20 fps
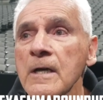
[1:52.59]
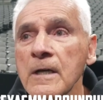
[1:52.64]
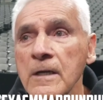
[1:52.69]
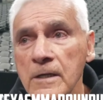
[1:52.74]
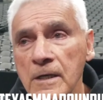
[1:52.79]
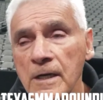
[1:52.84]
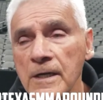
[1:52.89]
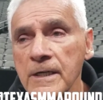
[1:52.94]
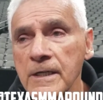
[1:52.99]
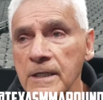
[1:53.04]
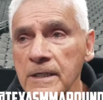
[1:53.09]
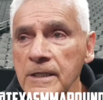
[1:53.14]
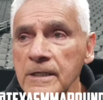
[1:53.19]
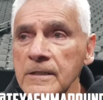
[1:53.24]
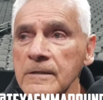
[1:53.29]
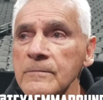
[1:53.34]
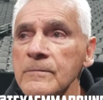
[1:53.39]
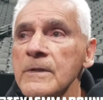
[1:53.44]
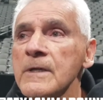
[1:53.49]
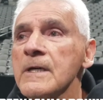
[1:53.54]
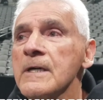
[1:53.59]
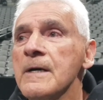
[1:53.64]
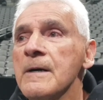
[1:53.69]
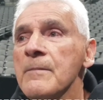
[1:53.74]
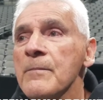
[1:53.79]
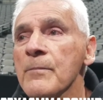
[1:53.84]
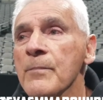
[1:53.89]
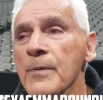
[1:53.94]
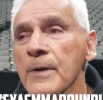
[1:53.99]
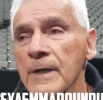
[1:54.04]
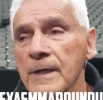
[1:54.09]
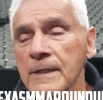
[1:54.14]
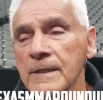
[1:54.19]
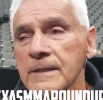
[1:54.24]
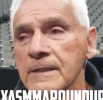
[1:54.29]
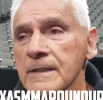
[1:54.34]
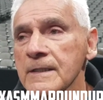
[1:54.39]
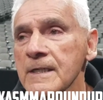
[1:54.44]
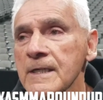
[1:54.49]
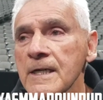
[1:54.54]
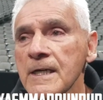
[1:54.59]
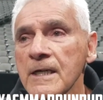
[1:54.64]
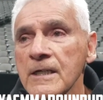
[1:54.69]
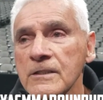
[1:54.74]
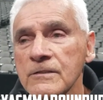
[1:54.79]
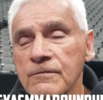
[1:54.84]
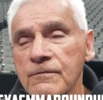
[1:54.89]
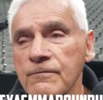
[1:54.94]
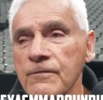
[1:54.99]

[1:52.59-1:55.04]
Yeah, he can hit him, but as